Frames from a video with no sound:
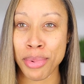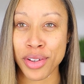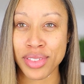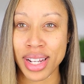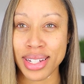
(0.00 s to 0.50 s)
my
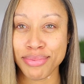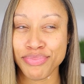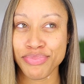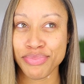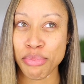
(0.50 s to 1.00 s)
birthday,
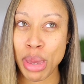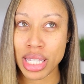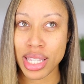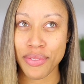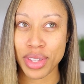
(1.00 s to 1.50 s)
May
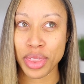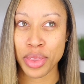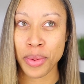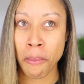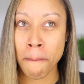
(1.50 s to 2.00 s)
7th.
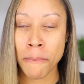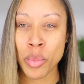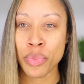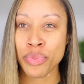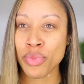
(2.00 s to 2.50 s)

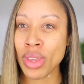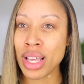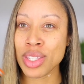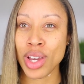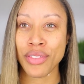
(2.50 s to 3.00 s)

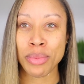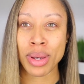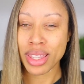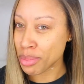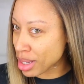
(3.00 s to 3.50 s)
So every
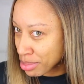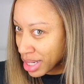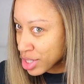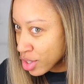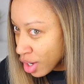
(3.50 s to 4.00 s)
month I'm going to
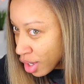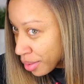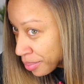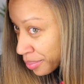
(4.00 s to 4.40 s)
update y'all.